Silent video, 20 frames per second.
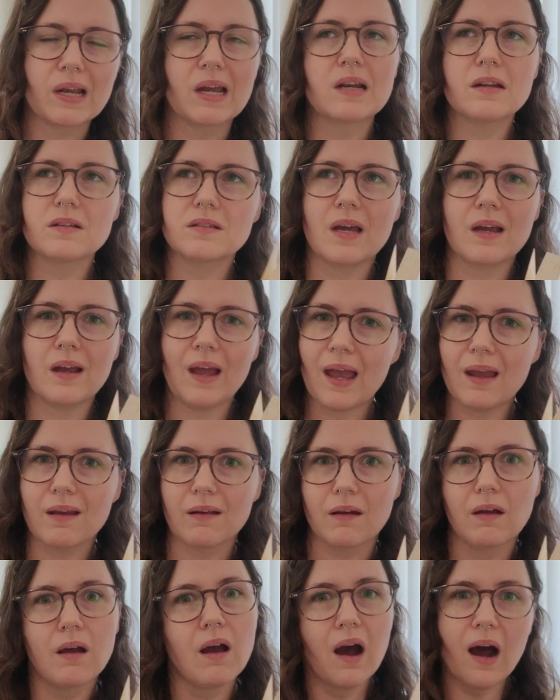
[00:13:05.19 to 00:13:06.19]
And I was like,
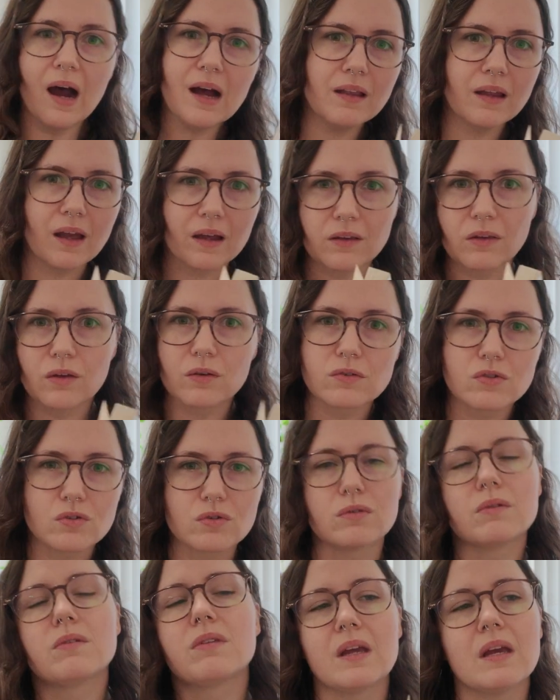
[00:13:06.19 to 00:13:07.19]
hey, I like those
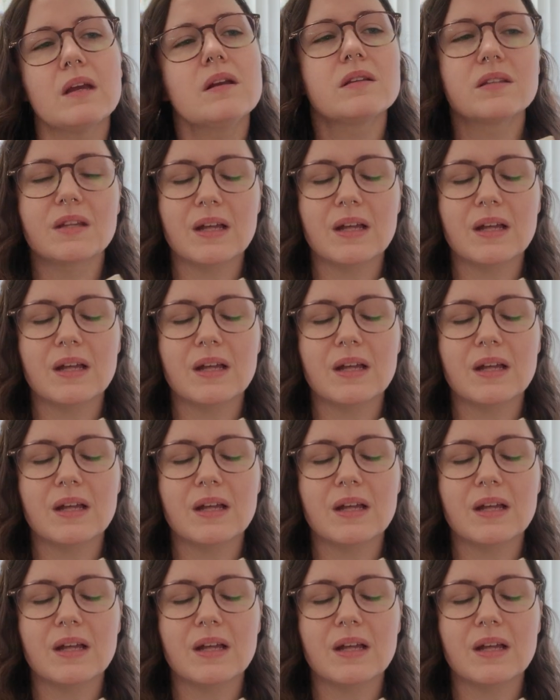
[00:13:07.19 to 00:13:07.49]
two things.